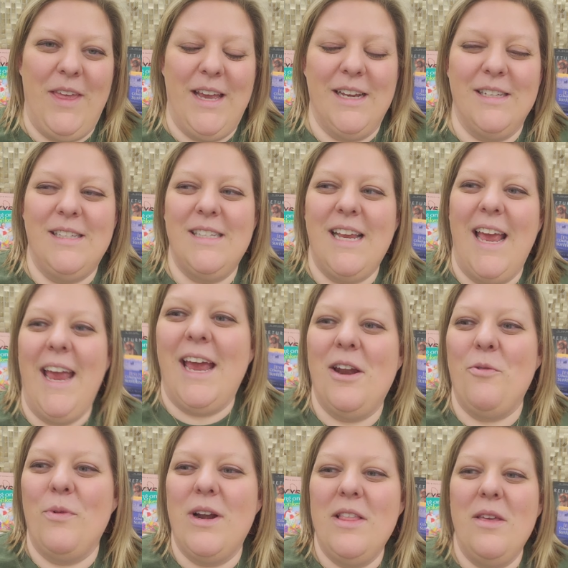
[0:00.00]
this,
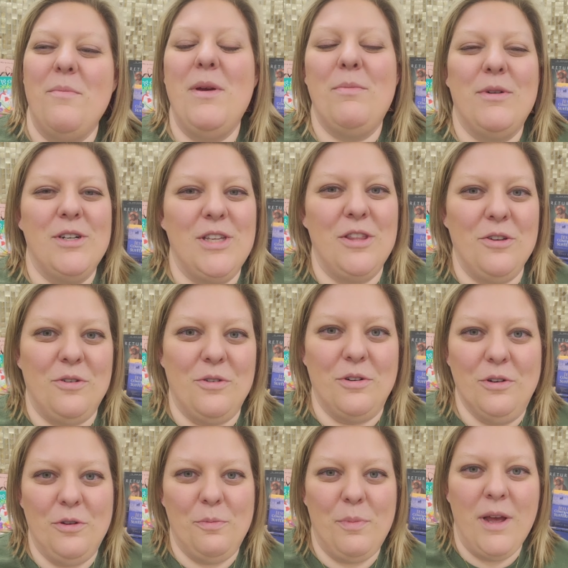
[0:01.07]
and one of the members of the
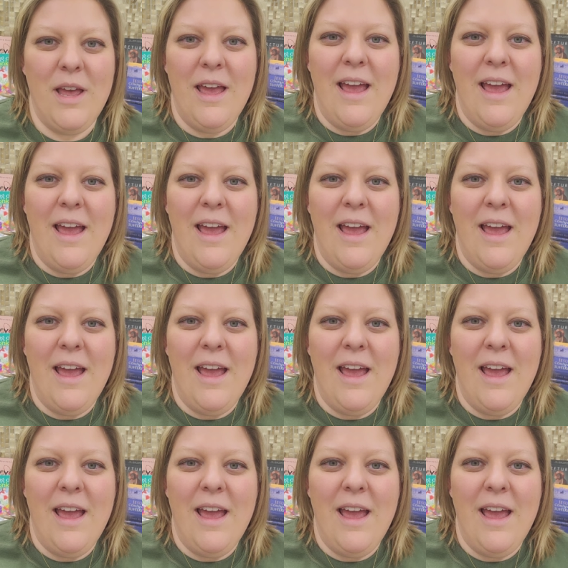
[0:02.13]
group